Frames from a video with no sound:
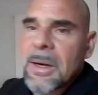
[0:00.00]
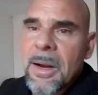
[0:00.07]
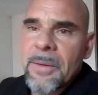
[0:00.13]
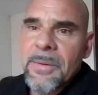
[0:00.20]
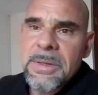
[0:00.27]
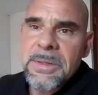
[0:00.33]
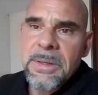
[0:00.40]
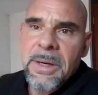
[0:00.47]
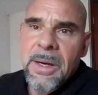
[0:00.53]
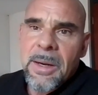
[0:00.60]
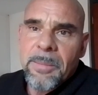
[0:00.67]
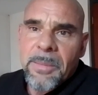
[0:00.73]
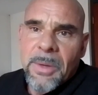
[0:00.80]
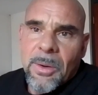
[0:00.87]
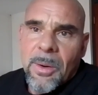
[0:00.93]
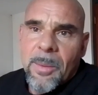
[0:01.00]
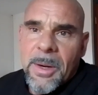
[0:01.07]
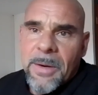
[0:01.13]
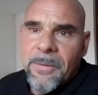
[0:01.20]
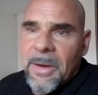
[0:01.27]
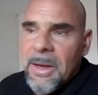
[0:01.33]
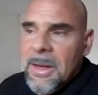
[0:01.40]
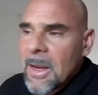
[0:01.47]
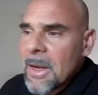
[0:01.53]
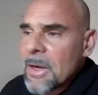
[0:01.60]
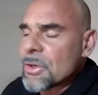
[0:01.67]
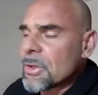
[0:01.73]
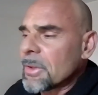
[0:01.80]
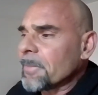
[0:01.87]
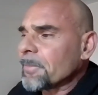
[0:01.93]
Obviously, I'm on
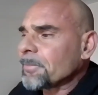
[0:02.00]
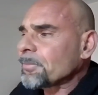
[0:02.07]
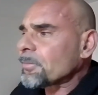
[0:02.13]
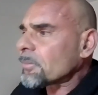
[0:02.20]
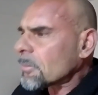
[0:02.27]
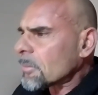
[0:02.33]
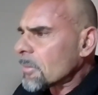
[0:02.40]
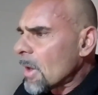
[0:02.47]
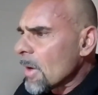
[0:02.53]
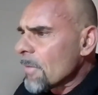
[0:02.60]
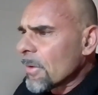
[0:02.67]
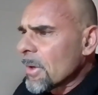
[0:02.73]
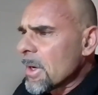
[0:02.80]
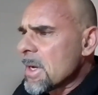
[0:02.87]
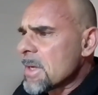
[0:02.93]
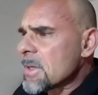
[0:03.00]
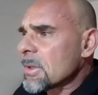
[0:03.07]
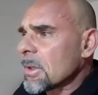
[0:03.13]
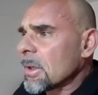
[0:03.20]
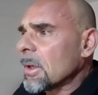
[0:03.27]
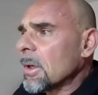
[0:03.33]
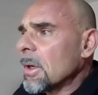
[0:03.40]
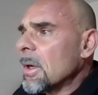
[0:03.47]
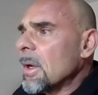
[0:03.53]
vacation for Easter,